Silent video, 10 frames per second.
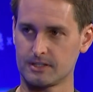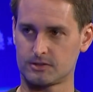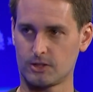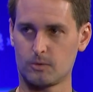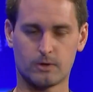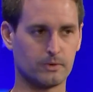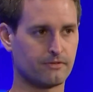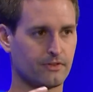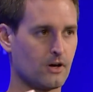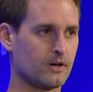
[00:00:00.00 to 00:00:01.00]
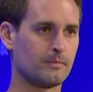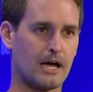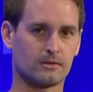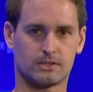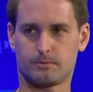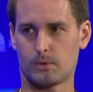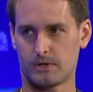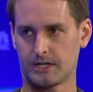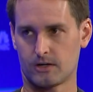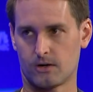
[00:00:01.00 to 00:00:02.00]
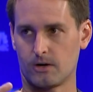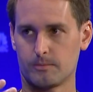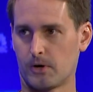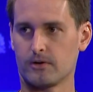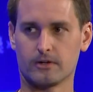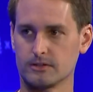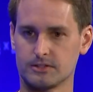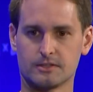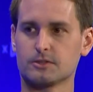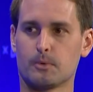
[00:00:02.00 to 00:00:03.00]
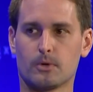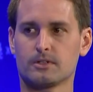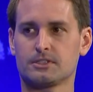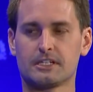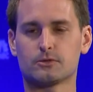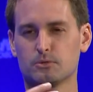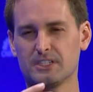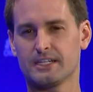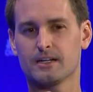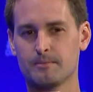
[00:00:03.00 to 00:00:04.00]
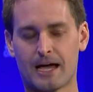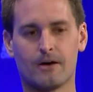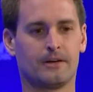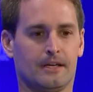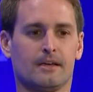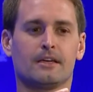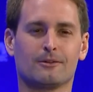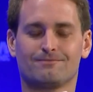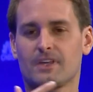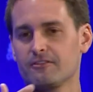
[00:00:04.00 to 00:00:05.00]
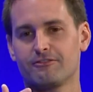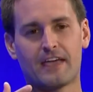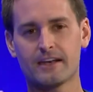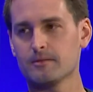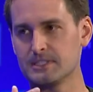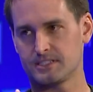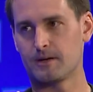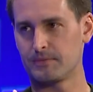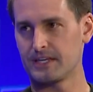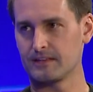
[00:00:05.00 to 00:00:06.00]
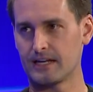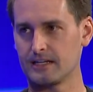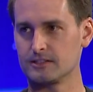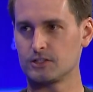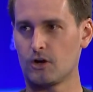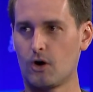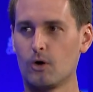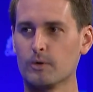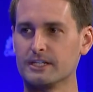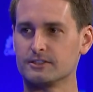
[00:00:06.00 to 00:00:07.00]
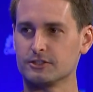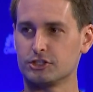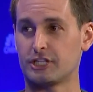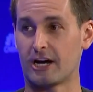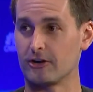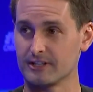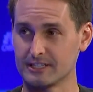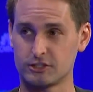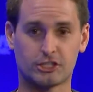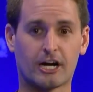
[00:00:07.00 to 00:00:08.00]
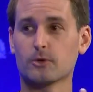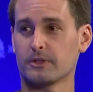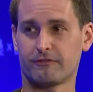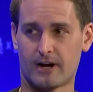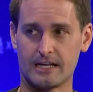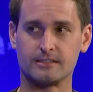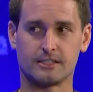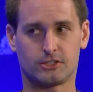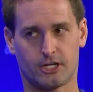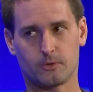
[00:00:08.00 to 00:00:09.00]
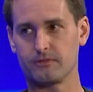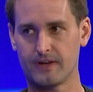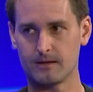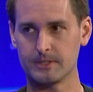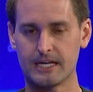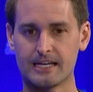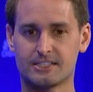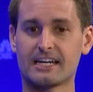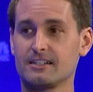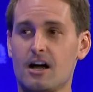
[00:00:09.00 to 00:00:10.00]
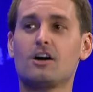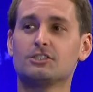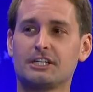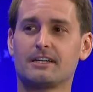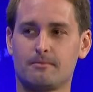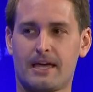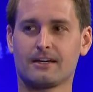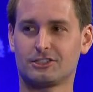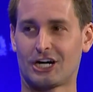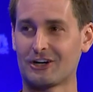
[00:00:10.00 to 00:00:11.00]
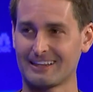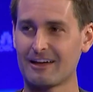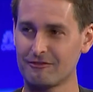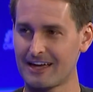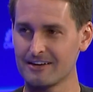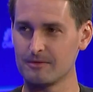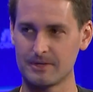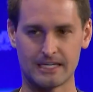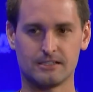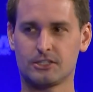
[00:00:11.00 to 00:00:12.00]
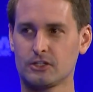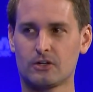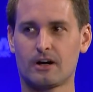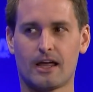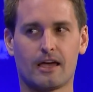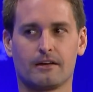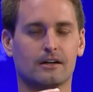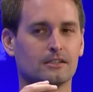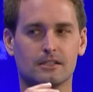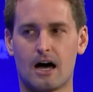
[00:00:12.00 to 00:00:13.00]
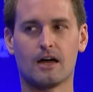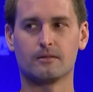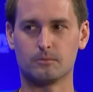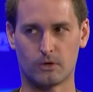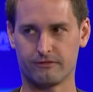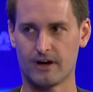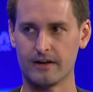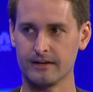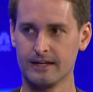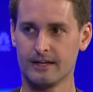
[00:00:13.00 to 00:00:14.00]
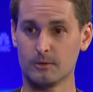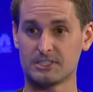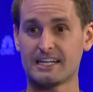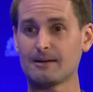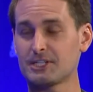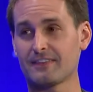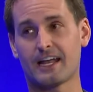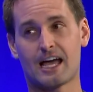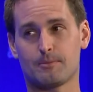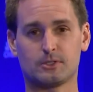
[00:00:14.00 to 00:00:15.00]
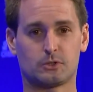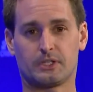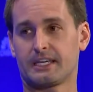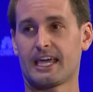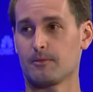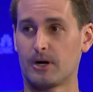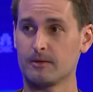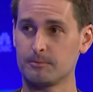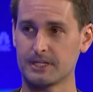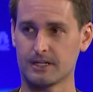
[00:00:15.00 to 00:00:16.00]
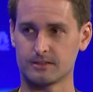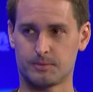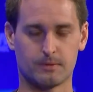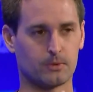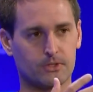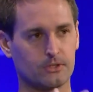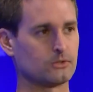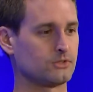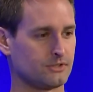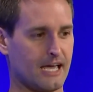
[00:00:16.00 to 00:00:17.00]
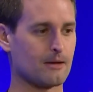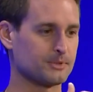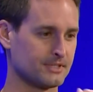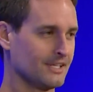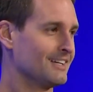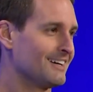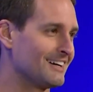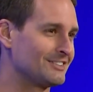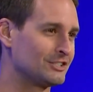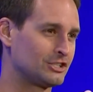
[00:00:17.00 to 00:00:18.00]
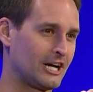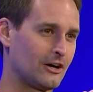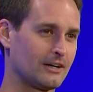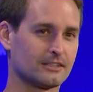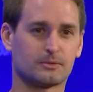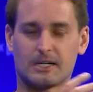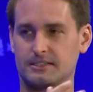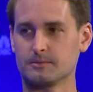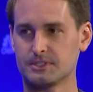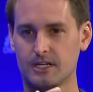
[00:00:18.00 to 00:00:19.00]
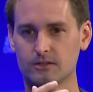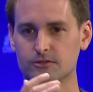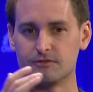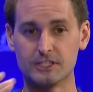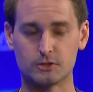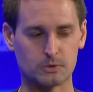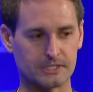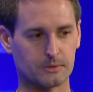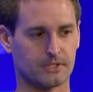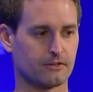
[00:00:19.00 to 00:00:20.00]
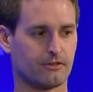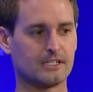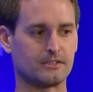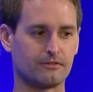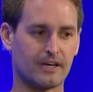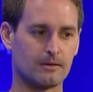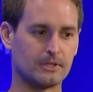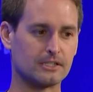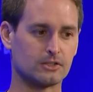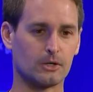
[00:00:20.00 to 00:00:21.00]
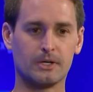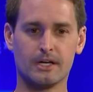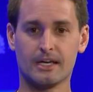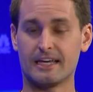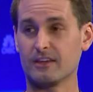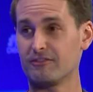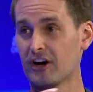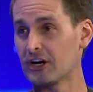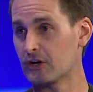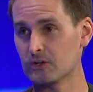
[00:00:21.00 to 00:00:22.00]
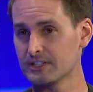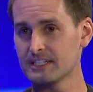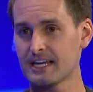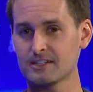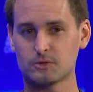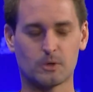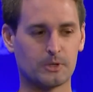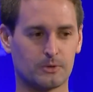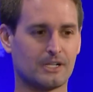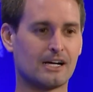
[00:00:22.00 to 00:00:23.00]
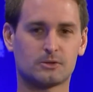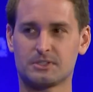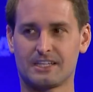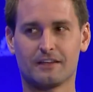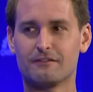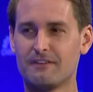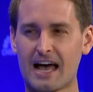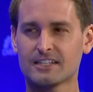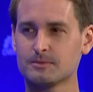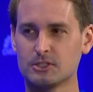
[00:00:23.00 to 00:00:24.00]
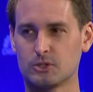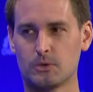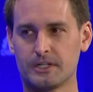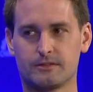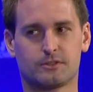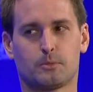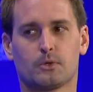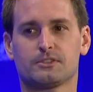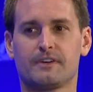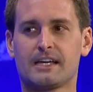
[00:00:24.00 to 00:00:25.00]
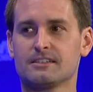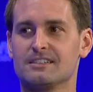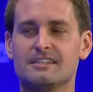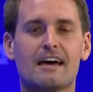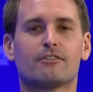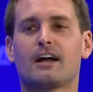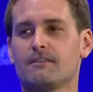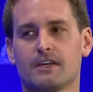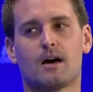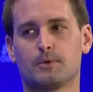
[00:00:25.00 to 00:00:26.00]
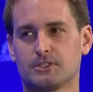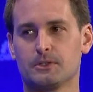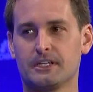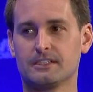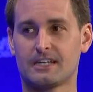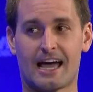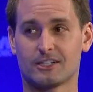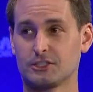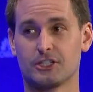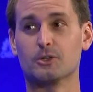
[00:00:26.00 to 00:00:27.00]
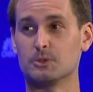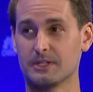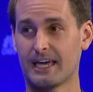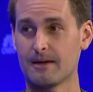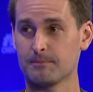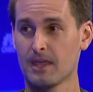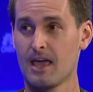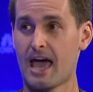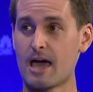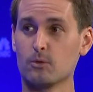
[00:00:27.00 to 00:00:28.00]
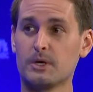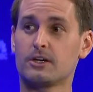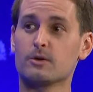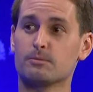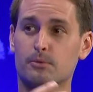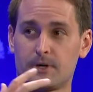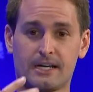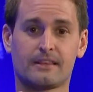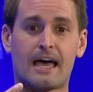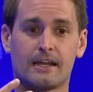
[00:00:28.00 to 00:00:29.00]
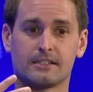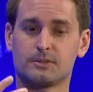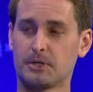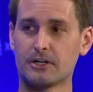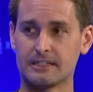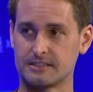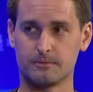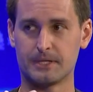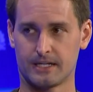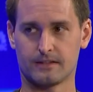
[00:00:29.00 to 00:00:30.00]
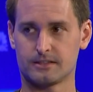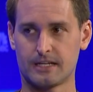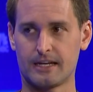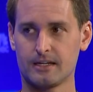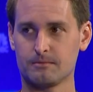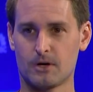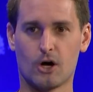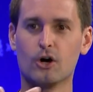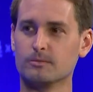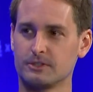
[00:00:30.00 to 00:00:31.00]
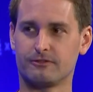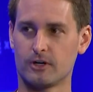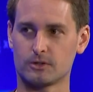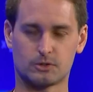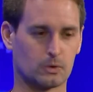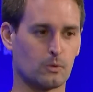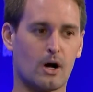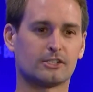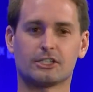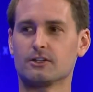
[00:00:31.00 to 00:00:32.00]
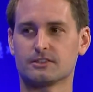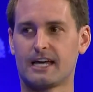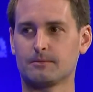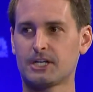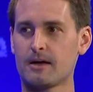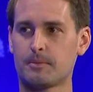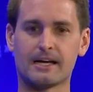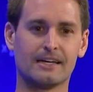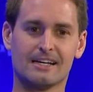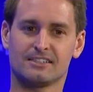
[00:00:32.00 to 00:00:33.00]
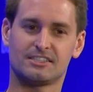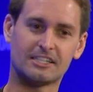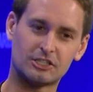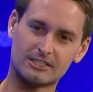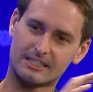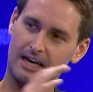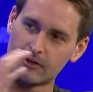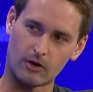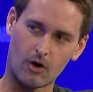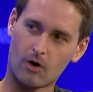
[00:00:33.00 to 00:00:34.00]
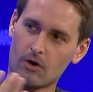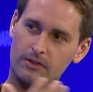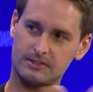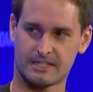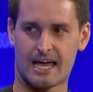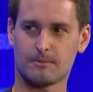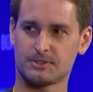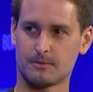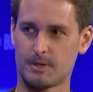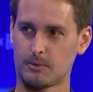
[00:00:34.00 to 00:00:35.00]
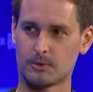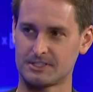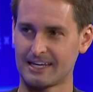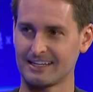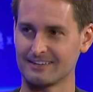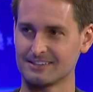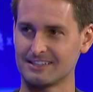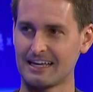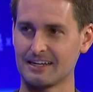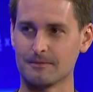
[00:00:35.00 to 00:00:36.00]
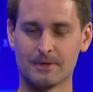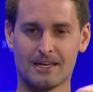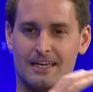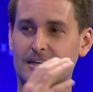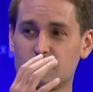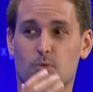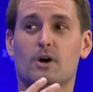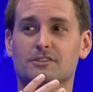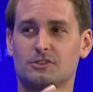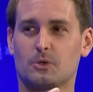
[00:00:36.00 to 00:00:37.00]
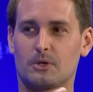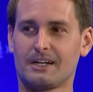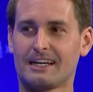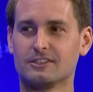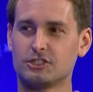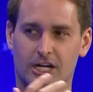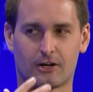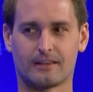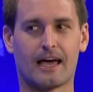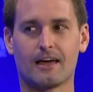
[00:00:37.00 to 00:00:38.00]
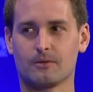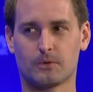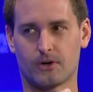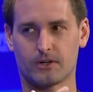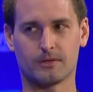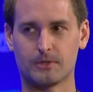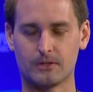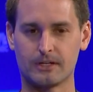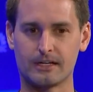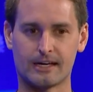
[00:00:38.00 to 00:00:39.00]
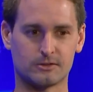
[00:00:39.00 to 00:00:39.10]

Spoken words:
And so when we've thought about supporting our partners in sports, it's really about, you know, fandom is something that is always shared. It's shared with friends and shared with family. And technology can make sharing that fandom easier and a lot more fun. With Snapchat, that happens through the camera, because right. people use snaps to share and express themselves visually with their friends and family. So in the very early days, what we realized was that the vast majority of sports fans never had the opportunity to actually go to a game. And we could bring that experience of being in the stadium home to folks who are watching on Snapchat by stitching together all the snaps that people were taking in the stadium into one story and sharing that with our community.